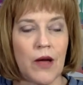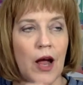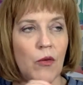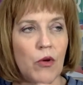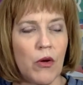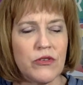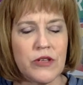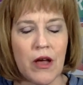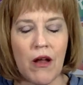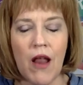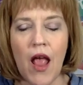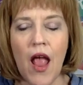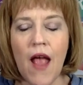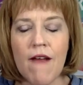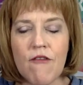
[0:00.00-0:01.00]
I wrote down
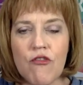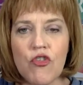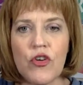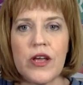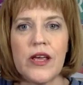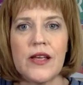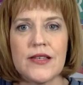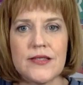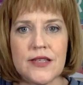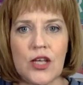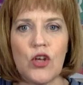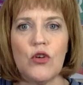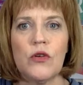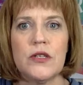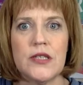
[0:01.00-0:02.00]
every
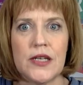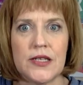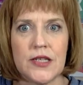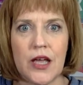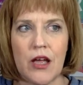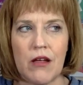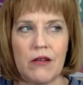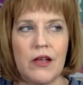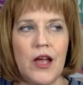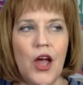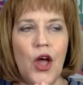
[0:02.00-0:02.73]
single detail